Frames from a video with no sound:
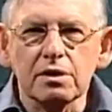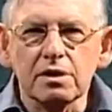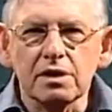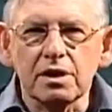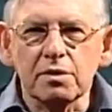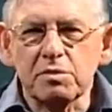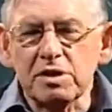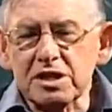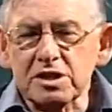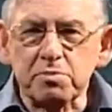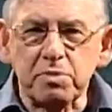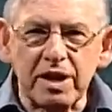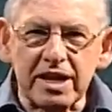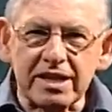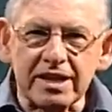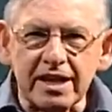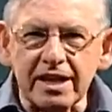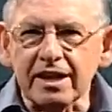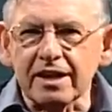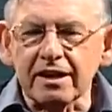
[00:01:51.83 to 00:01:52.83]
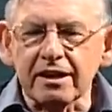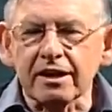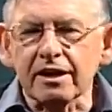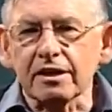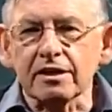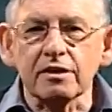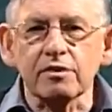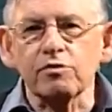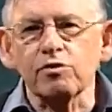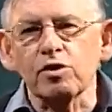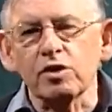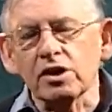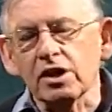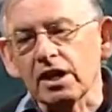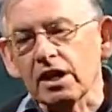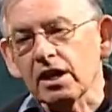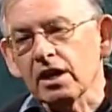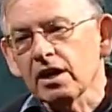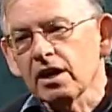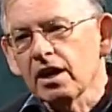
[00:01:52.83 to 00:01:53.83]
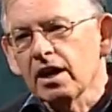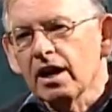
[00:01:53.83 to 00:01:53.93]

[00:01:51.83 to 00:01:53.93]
Let me explain that a little differently.